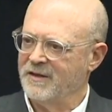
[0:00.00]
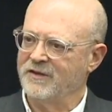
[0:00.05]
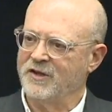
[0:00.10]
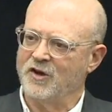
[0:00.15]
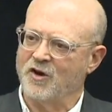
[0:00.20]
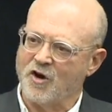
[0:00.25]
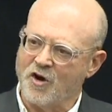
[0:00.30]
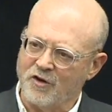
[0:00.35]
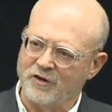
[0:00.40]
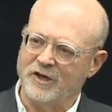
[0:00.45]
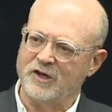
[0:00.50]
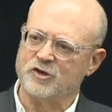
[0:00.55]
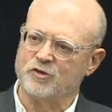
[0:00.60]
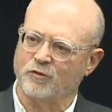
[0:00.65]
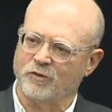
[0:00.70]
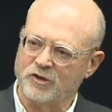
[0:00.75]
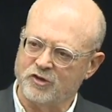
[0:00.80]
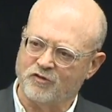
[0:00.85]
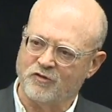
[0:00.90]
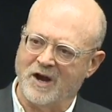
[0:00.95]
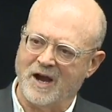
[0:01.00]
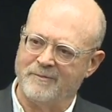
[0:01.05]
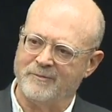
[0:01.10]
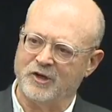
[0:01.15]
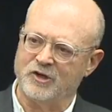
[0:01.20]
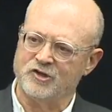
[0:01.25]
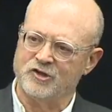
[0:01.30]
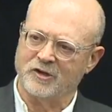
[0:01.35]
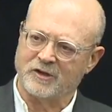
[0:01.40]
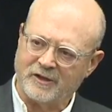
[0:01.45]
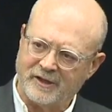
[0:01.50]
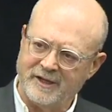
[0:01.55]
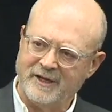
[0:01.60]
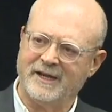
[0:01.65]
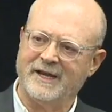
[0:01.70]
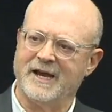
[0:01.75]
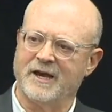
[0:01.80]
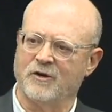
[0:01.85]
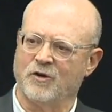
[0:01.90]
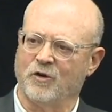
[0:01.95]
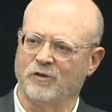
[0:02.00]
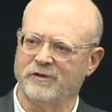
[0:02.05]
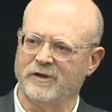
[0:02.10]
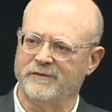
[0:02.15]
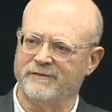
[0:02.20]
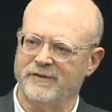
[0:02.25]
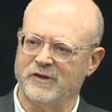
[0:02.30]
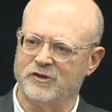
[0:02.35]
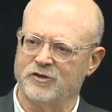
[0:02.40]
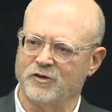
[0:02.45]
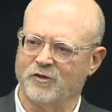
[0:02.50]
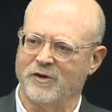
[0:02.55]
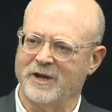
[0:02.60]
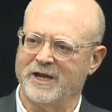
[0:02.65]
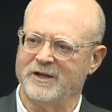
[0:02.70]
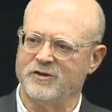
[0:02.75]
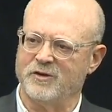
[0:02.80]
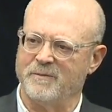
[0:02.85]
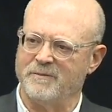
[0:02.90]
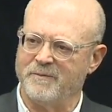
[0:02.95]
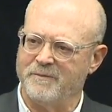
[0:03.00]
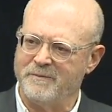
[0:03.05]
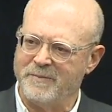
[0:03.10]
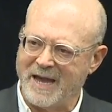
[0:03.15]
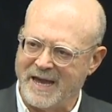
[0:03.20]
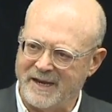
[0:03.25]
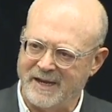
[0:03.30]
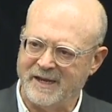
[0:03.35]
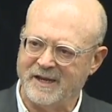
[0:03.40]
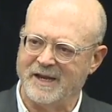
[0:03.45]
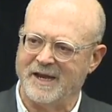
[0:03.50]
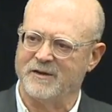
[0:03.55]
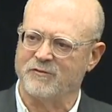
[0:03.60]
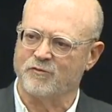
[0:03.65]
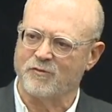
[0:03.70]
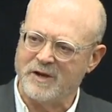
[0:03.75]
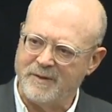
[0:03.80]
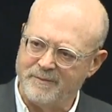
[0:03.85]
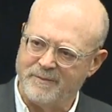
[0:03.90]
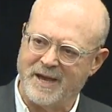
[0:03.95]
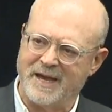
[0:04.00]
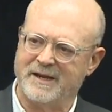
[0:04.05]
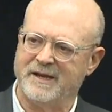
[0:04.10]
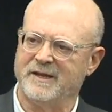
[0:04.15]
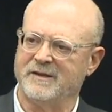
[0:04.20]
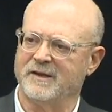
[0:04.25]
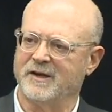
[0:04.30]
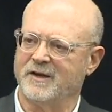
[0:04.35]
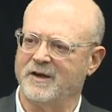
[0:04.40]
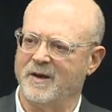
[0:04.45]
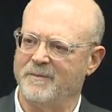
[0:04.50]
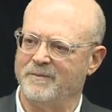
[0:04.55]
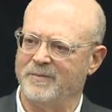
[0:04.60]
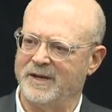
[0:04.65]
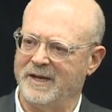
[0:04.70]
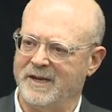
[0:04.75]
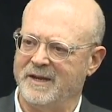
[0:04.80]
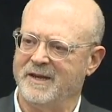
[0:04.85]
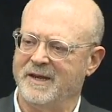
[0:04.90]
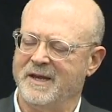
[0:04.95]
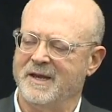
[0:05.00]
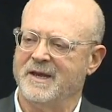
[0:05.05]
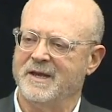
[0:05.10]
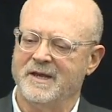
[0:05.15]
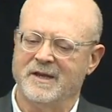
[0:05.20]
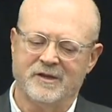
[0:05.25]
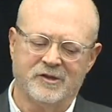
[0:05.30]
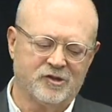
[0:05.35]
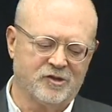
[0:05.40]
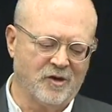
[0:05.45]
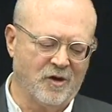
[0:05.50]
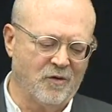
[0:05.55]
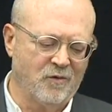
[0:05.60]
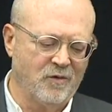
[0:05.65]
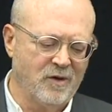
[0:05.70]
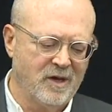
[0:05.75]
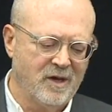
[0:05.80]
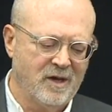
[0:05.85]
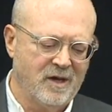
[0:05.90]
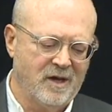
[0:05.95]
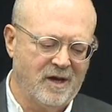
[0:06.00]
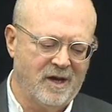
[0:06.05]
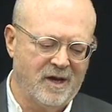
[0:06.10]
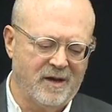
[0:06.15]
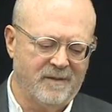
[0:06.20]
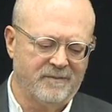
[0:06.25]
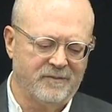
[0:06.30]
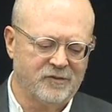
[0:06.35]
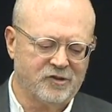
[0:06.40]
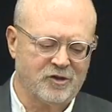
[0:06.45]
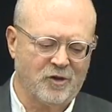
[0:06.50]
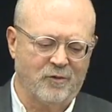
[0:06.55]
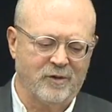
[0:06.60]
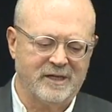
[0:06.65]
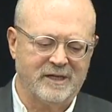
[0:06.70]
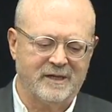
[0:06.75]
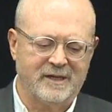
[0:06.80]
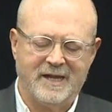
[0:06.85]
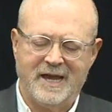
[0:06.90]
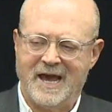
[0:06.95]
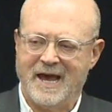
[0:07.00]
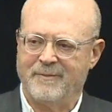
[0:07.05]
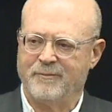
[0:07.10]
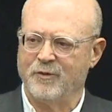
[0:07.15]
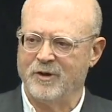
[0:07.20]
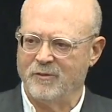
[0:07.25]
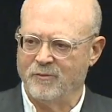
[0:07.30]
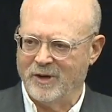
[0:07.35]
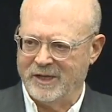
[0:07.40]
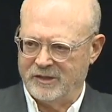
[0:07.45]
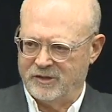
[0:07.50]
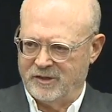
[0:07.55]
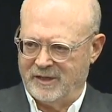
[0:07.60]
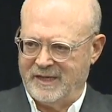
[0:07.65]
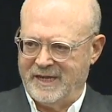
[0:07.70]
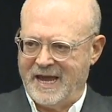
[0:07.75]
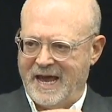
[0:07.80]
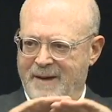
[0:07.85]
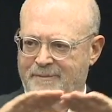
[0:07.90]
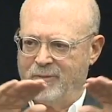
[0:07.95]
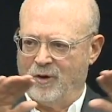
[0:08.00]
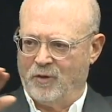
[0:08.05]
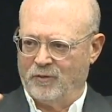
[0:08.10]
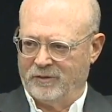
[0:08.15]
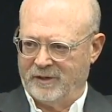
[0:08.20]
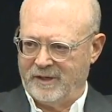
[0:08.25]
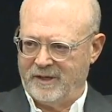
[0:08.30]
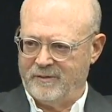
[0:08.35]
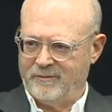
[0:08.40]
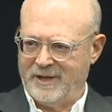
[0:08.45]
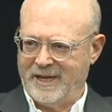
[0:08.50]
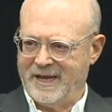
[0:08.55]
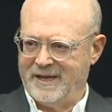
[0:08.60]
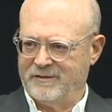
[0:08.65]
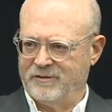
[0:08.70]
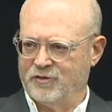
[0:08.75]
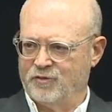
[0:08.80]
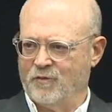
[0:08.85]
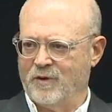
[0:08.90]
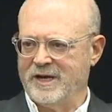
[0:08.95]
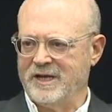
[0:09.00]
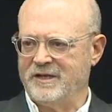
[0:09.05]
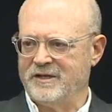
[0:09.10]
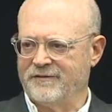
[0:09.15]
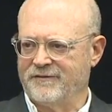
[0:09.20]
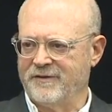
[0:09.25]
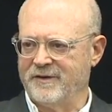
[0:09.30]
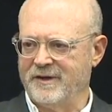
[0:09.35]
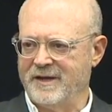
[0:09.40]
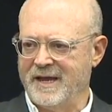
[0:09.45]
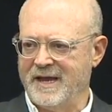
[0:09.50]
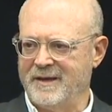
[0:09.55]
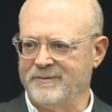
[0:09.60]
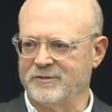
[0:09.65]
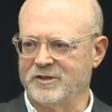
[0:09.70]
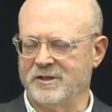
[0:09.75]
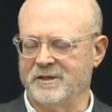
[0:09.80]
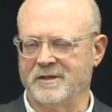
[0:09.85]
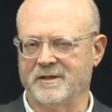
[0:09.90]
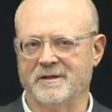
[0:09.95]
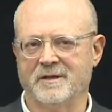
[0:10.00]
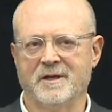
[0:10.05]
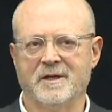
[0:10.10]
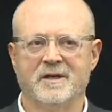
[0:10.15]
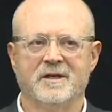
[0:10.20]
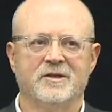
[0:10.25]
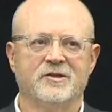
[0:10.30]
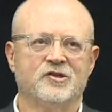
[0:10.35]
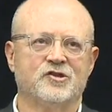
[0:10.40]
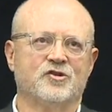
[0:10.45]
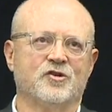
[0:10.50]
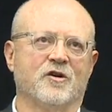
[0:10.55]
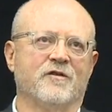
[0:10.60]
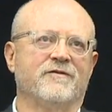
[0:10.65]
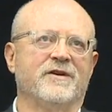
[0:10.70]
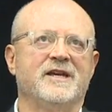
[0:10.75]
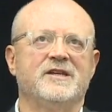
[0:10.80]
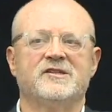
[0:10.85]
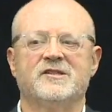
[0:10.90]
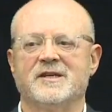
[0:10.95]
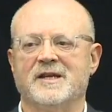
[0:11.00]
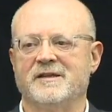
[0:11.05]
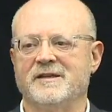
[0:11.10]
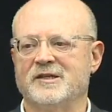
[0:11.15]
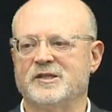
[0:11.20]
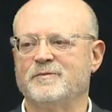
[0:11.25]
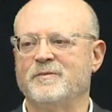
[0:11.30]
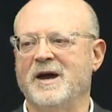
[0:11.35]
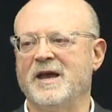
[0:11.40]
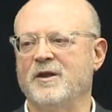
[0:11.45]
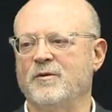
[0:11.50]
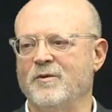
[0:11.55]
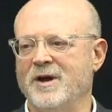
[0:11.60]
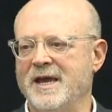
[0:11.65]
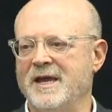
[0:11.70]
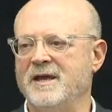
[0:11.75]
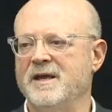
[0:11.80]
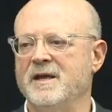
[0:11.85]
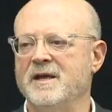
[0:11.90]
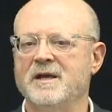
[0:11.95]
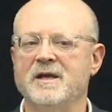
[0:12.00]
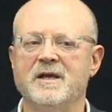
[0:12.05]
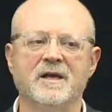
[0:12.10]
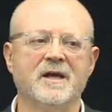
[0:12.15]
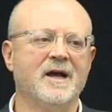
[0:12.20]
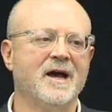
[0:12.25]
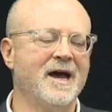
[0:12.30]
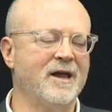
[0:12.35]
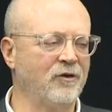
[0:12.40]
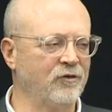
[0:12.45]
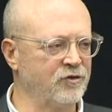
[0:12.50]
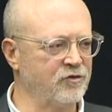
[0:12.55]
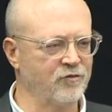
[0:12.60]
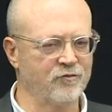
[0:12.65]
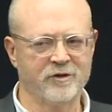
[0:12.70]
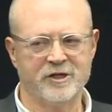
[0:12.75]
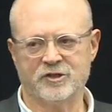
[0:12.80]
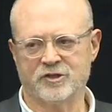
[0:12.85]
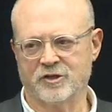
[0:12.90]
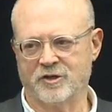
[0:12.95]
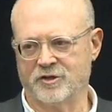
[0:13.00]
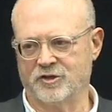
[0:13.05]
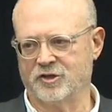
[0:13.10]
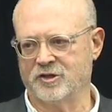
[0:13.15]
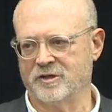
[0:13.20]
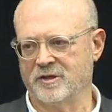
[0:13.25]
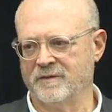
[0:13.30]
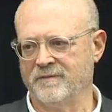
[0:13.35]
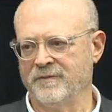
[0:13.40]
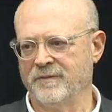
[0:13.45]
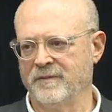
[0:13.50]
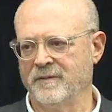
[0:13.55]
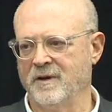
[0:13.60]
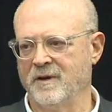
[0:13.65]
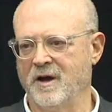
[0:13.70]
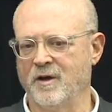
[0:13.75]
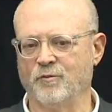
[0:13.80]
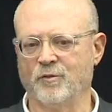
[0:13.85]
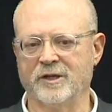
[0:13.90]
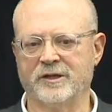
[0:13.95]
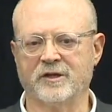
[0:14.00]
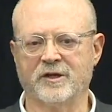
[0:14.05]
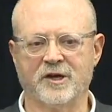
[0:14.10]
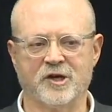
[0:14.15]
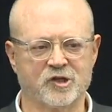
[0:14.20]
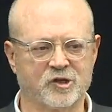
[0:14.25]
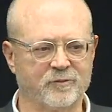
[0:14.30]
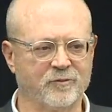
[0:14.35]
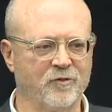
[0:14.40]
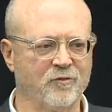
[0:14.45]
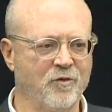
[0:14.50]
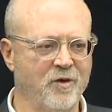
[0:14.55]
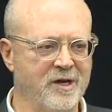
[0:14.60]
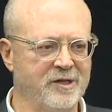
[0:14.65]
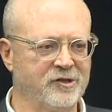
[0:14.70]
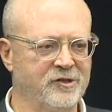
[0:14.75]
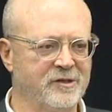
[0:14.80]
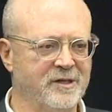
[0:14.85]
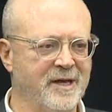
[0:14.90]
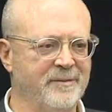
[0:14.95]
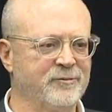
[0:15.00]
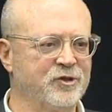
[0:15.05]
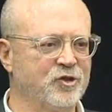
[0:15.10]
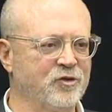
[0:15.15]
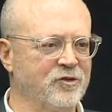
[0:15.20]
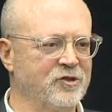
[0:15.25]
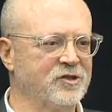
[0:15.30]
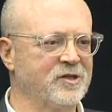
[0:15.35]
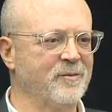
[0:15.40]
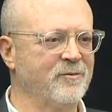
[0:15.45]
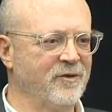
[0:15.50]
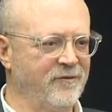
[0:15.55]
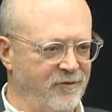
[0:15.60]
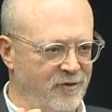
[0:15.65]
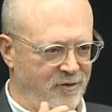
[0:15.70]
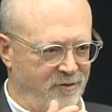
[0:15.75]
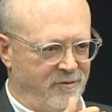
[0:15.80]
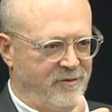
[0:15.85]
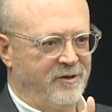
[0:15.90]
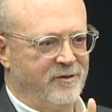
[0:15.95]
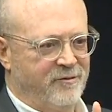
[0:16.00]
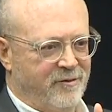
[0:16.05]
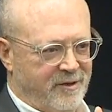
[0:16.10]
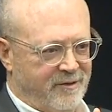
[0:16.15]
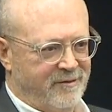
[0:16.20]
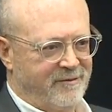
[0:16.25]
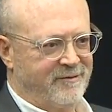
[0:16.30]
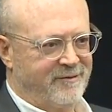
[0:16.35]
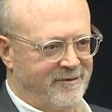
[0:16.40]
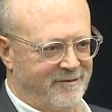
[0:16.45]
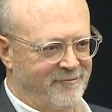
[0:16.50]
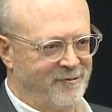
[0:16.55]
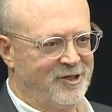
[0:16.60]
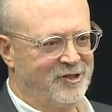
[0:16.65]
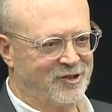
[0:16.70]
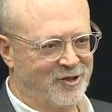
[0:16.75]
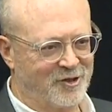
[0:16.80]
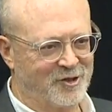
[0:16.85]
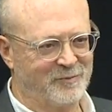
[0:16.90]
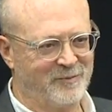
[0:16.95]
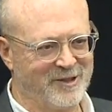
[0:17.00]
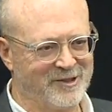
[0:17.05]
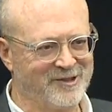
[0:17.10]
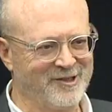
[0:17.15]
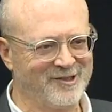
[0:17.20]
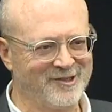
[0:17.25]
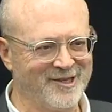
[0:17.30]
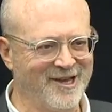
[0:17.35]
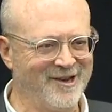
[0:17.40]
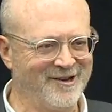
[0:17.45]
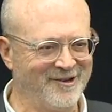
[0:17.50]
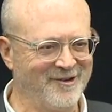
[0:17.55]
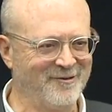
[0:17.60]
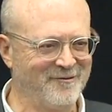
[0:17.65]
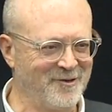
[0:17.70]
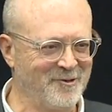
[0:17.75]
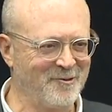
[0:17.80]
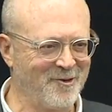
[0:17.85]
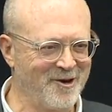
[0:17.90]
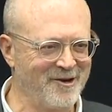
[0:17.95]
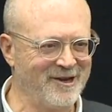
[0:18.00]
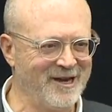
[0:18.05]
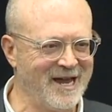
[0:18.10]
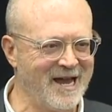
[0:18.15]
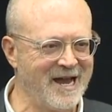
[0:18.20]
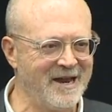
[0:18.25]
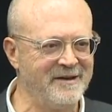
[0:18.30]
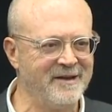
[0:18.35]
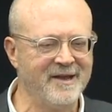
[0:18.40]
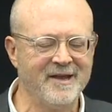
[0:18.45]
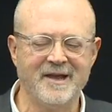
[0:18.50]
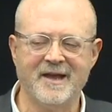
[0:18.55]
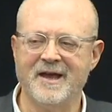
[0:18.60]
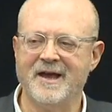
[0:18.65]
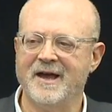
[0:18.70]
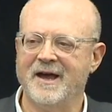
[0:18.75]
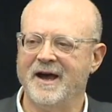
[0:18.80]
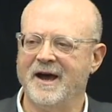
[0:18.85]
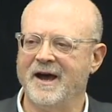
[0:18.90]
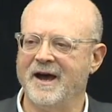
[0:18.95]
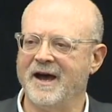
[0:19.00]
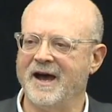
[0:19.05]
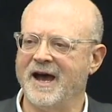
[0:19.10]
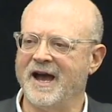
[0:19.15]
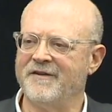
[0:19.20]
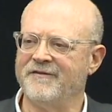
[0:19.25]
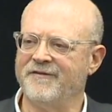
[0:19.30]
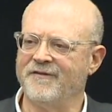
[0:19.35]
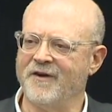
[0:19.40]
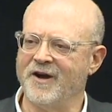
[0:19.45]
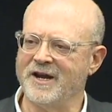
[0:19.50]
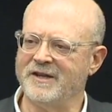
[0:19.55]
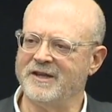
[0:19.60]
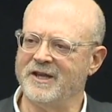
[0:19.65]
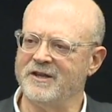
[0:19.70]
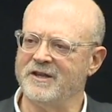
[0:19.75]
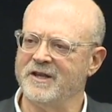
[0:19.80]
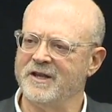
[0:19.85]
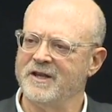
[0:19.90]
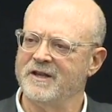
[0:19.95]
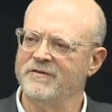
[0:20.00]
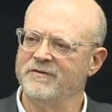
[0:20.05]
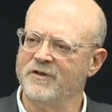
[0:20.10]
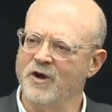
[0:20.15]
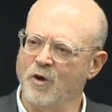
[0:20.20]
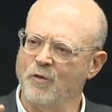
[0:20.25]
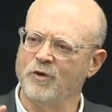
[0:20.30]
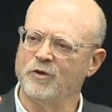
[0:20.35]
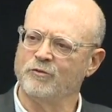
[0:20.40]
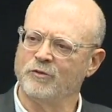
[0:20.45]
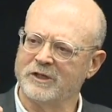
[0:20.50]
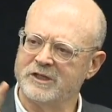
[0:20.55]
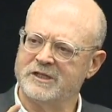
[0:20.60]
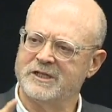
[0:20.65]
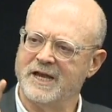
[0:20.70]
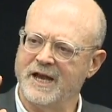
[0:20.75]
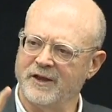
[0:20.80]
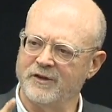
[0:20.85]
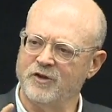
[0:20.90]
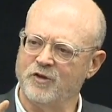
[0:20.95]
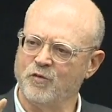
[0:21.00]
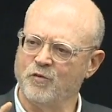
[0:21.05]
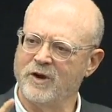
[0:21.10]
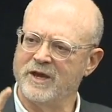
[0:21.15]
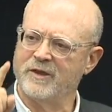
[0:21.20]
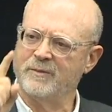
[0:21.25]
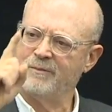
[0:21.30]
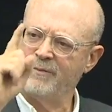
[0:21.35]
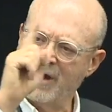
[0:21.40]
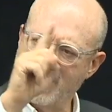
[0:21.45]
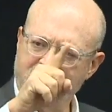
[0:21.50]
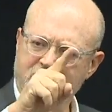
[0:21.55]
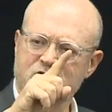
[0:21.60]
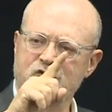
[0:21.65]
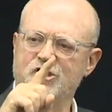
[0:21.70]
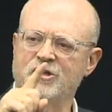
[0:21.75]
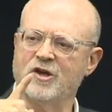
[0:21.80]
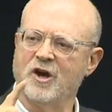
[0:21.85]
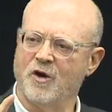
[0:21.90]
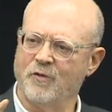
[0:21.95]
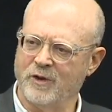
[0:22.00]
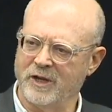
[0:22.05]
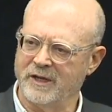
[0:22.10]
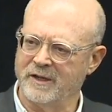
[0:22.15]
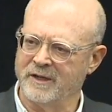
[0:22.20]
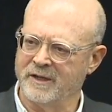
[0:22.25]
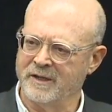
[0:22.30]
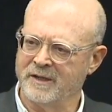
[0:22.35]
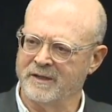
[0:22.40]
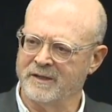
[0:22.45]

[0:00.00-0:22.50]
The earnings will drop because you're cleaning out old inventory and you're betting and rebetting the company. So, uh, so at Gap, we went to Gap only. We had 20 different names, and the survey said this. By the way, I don't do research on what the customer wants. I'm sure some of you, you're in the research business. I don't know if you are or not. Uh, I find it, no one will tell you where the puck is going.